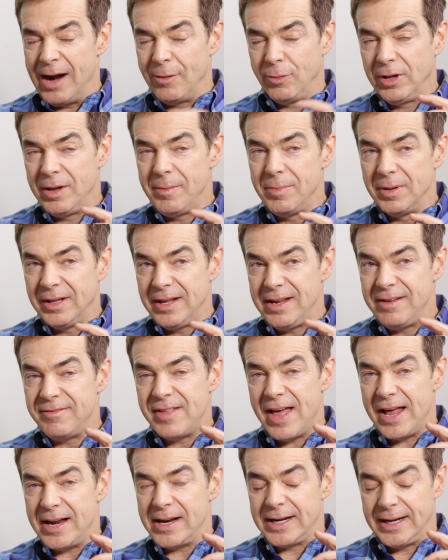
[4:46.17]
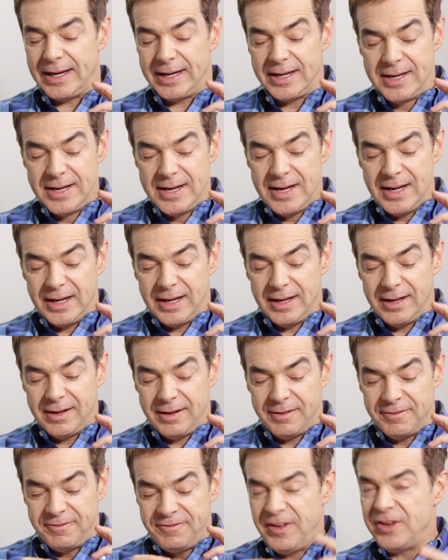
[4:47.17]
I really believe that
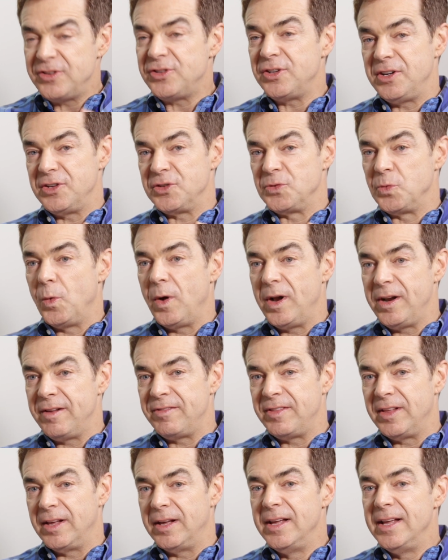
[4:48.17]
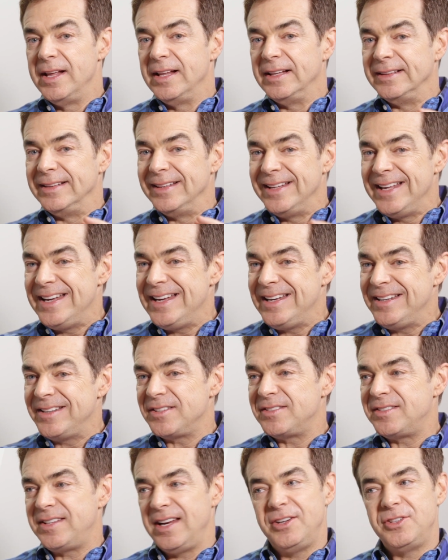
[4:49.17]
vision is one of the
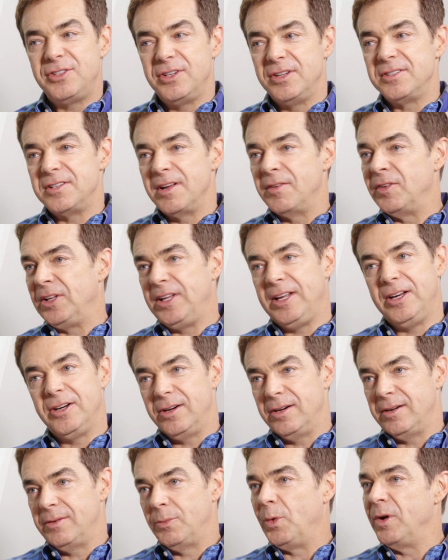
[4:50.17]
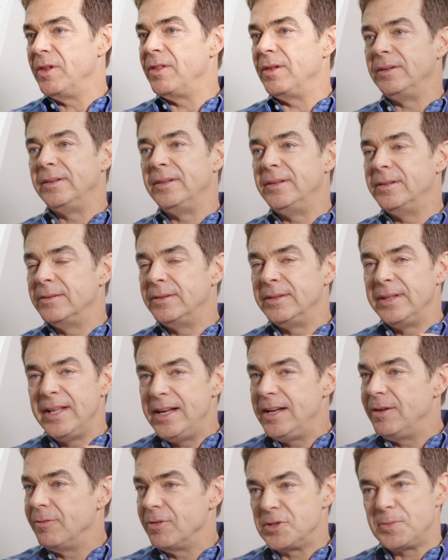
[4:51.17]
leading distinctions of a leader, one of the
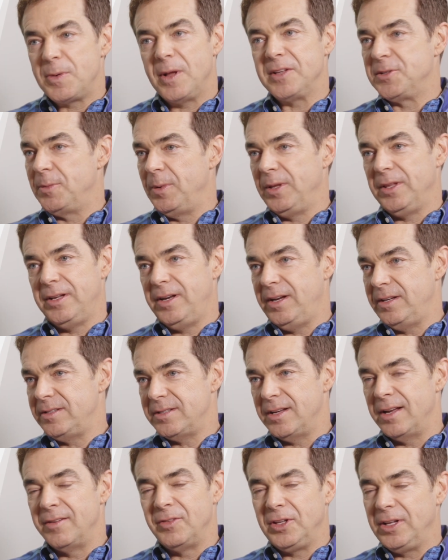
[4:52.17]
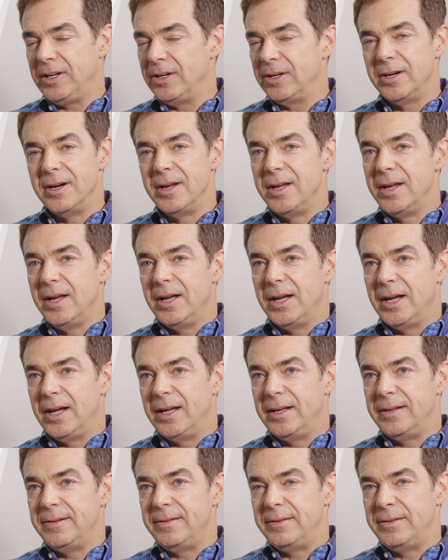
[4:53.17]
leading responsibilities of a leader.
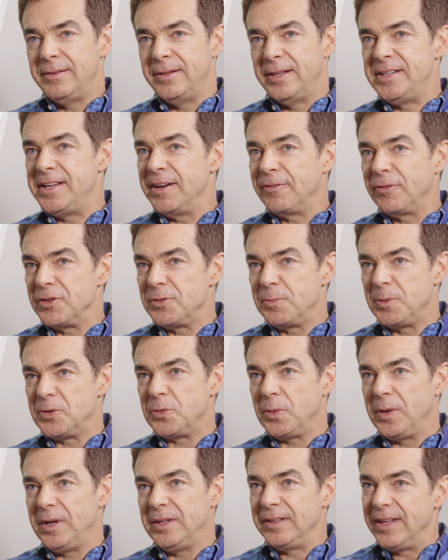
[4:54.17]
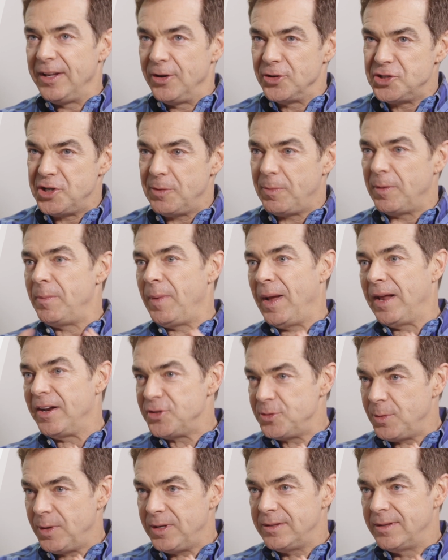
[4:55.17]
The difference between leadership and
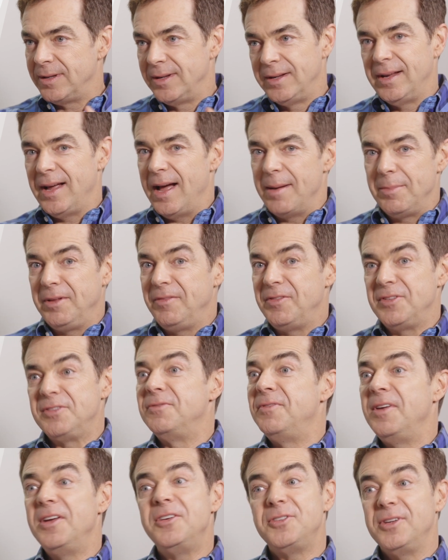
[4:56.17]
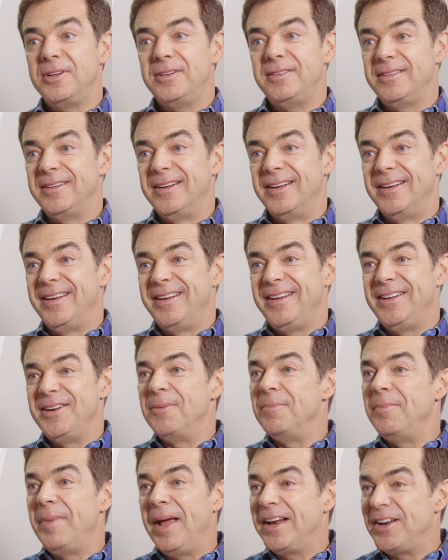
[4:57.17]
management, I believe, is vision.
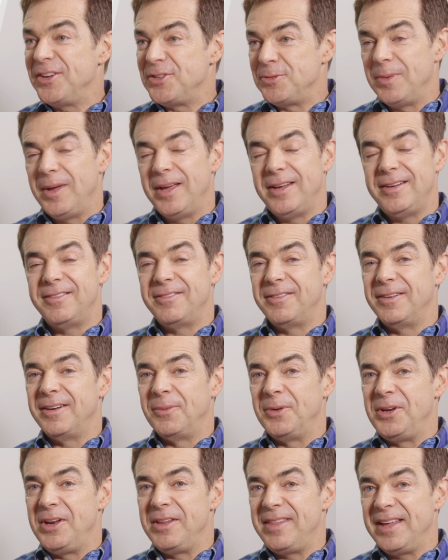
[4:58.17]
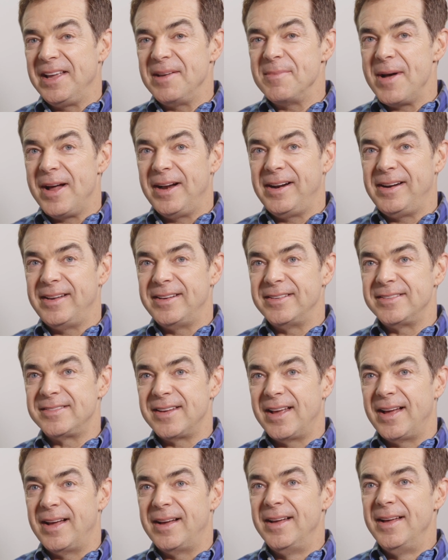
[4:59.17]
Management, when you think about it,
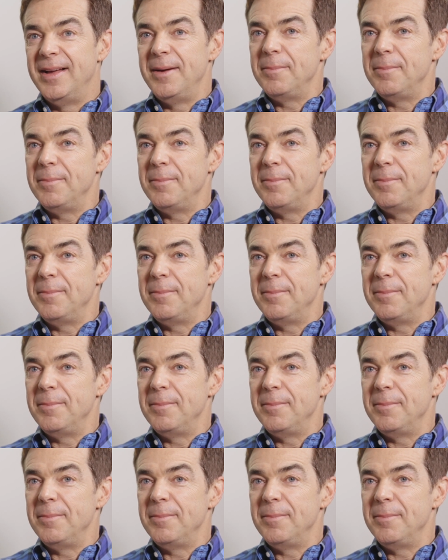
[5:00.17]
is